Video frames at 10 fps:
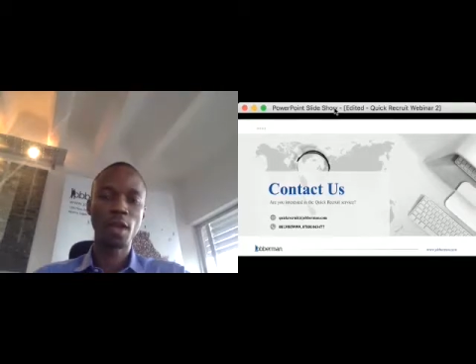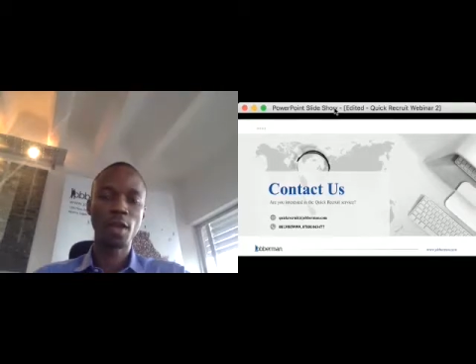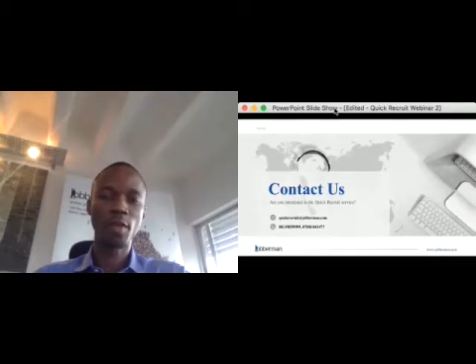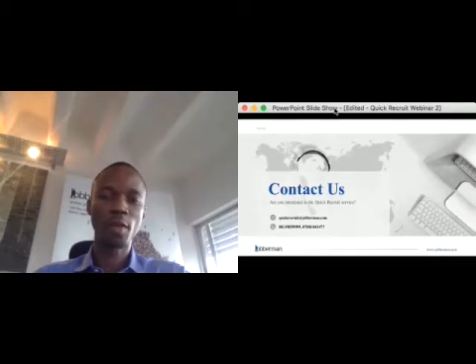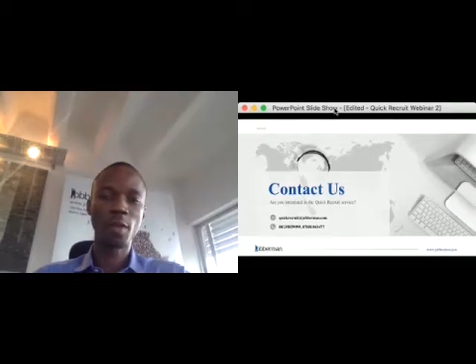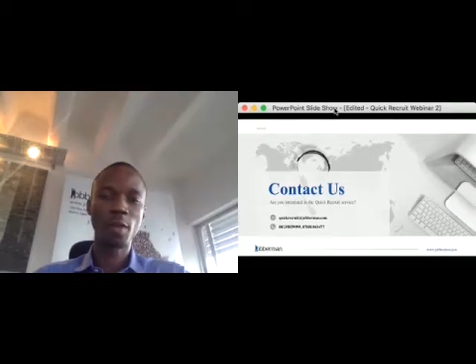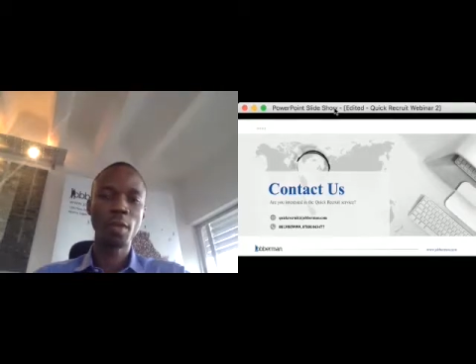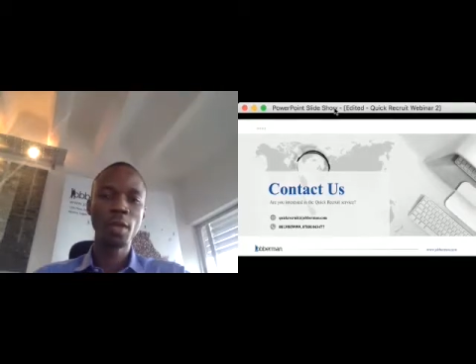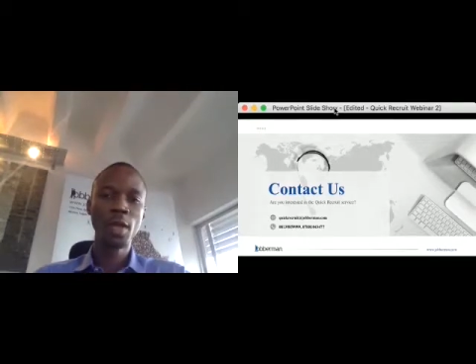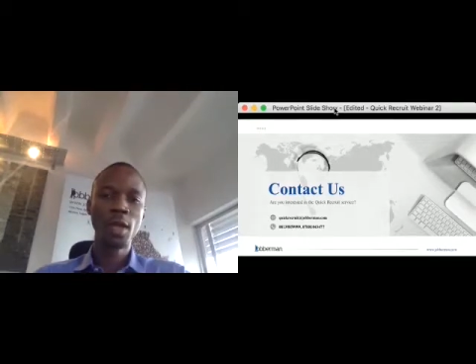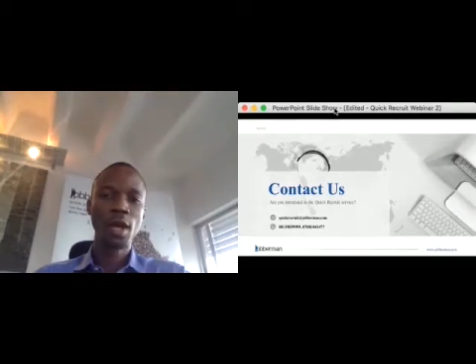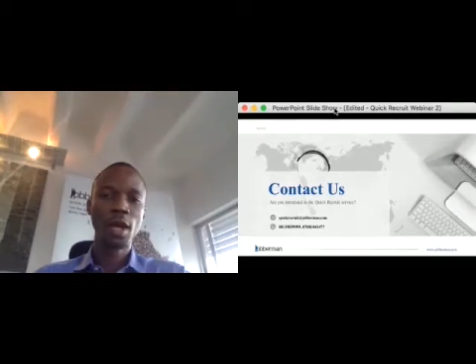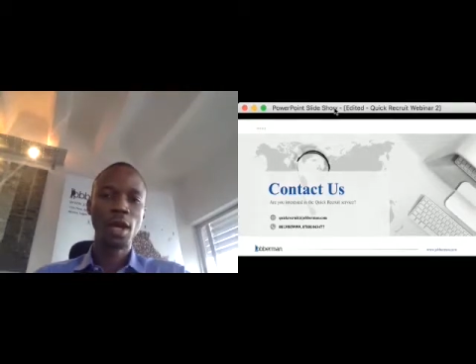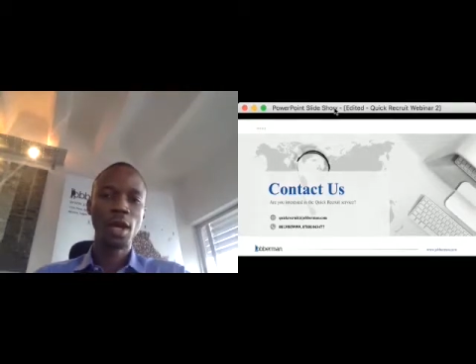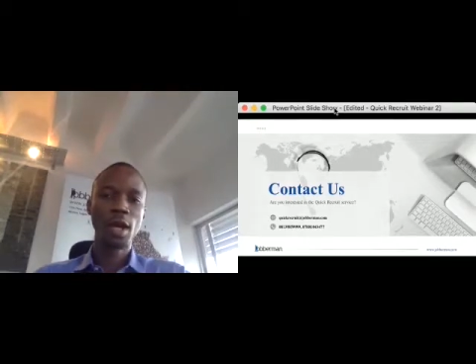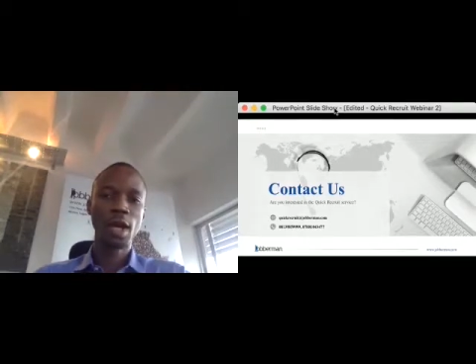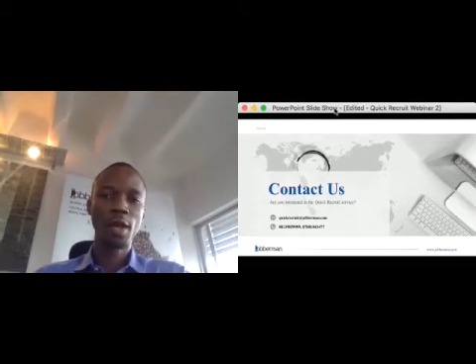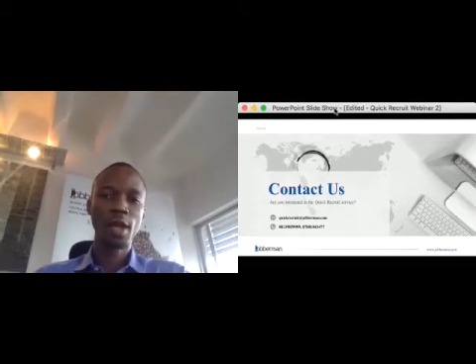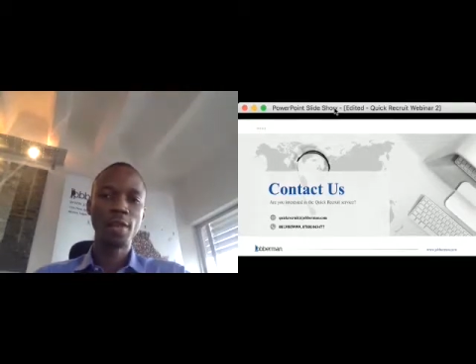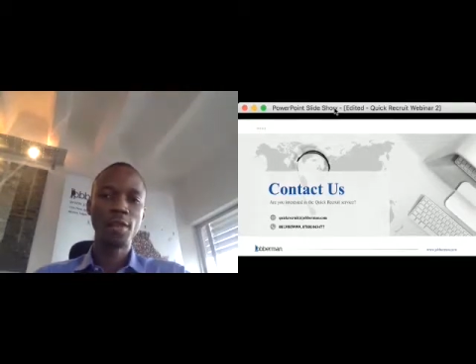So I
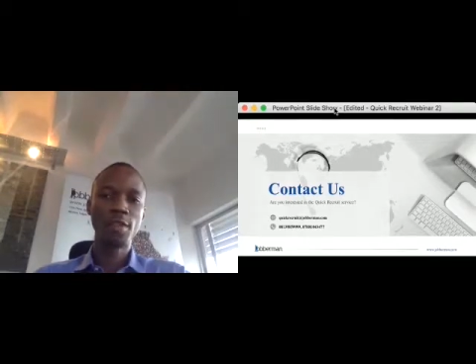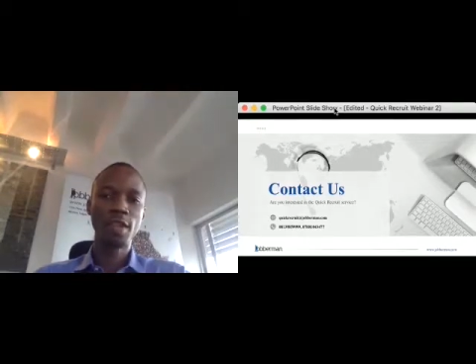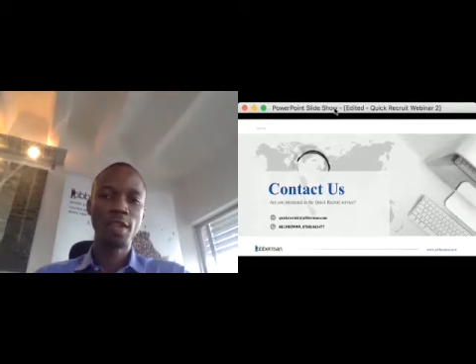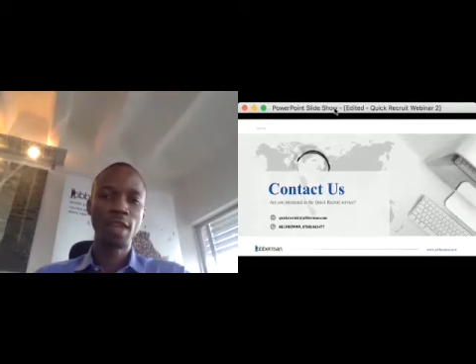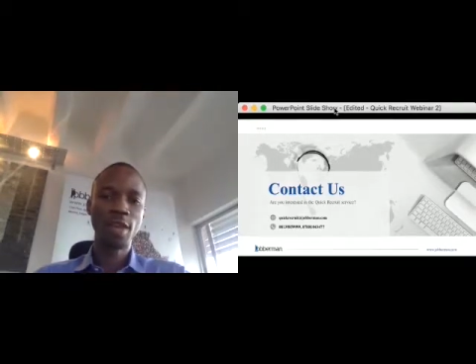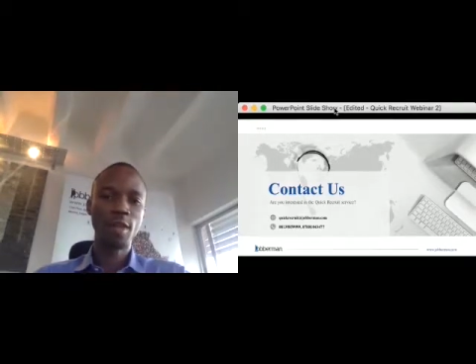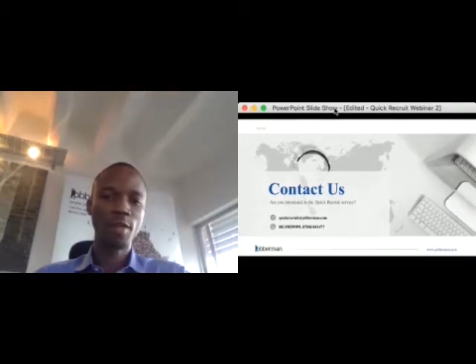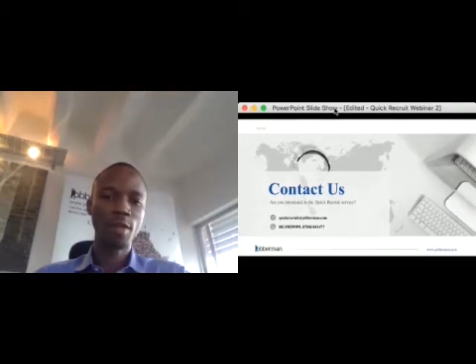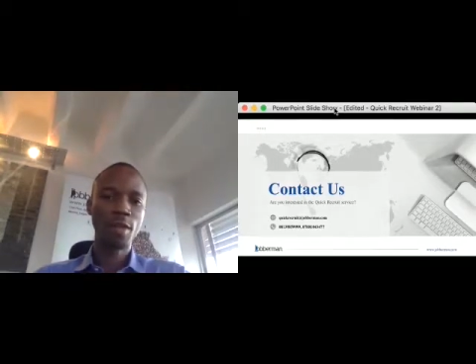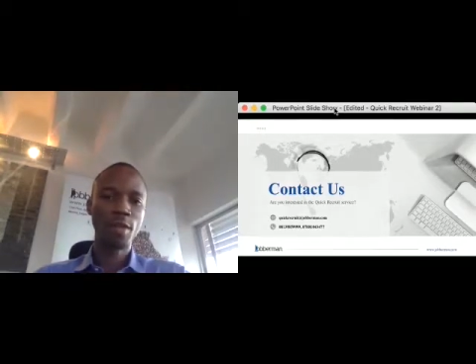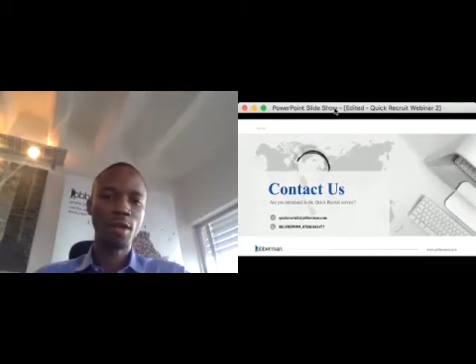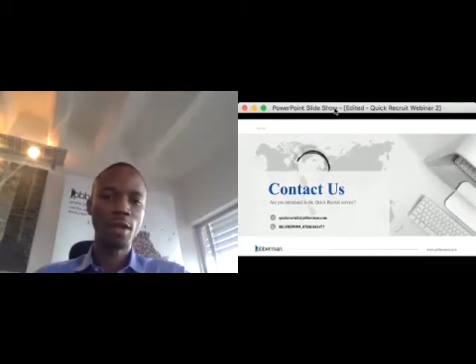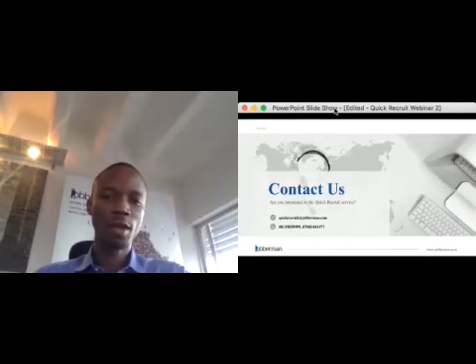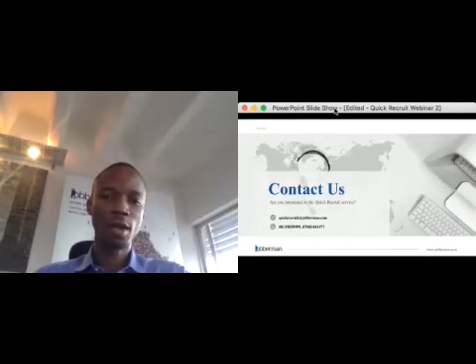would like to say thank you very